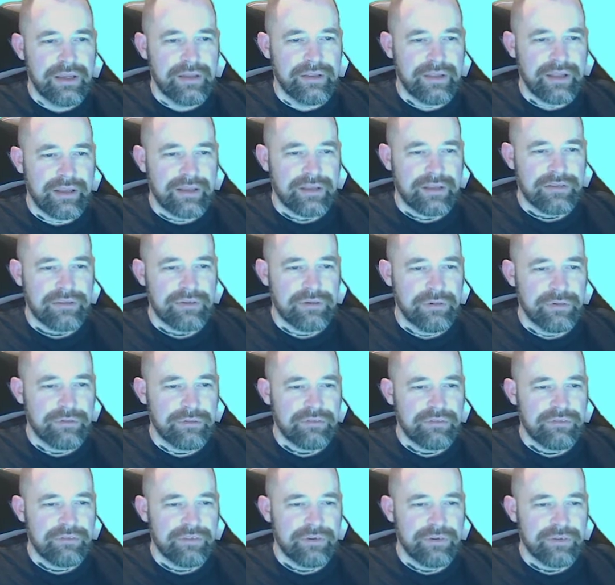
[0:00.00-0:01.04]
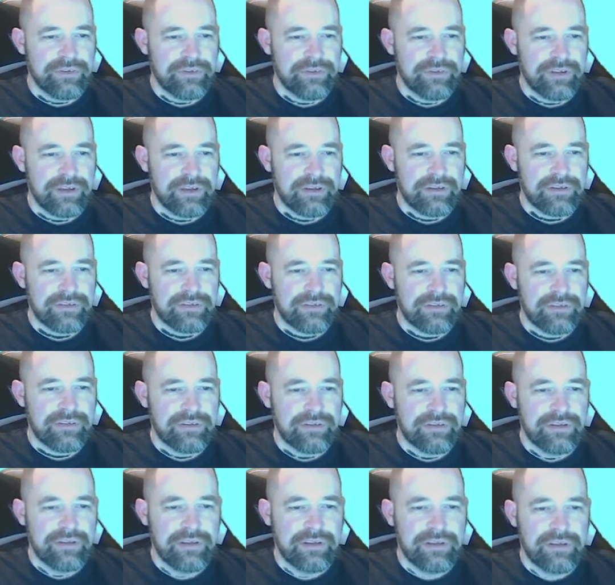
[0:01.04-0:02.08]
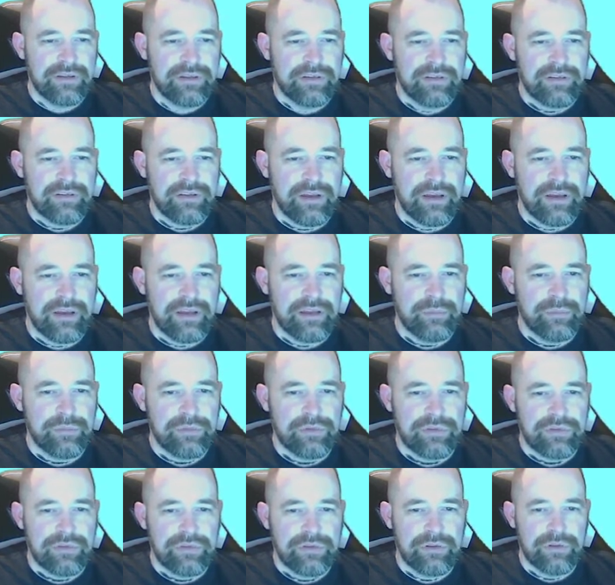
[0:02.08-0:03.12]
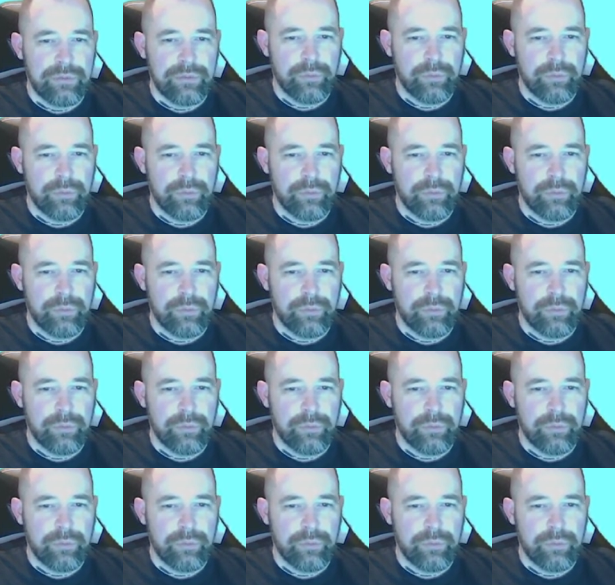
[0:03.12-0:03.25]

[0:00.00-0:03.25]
that gets you 146 times